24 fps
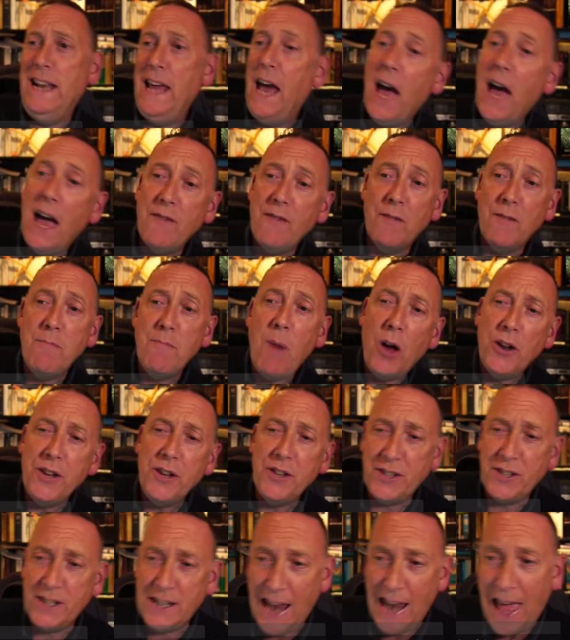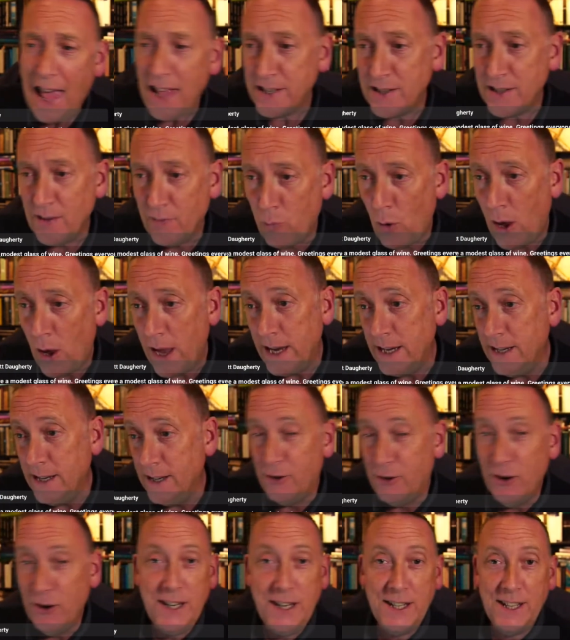I have a modest glass of wine.
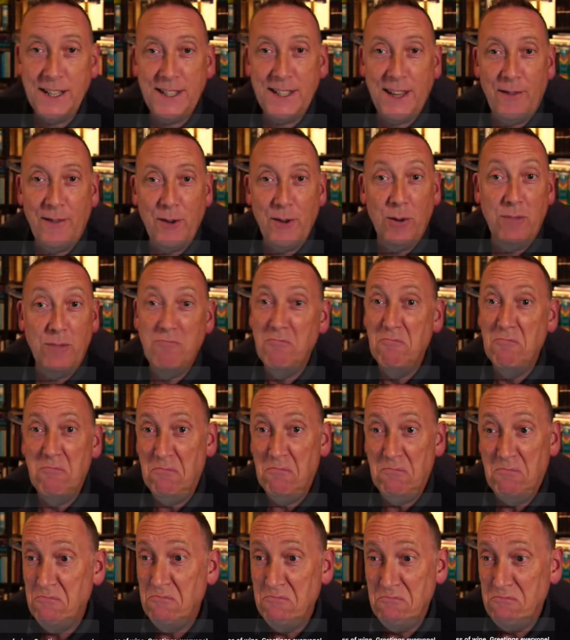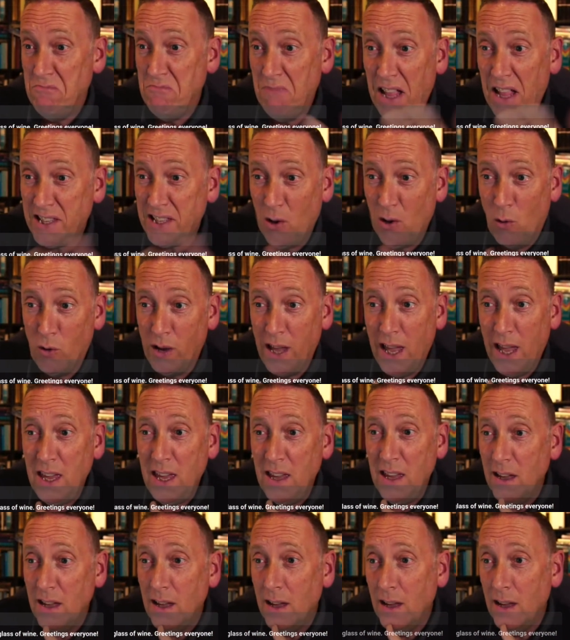Greetings, everyone. That's okay.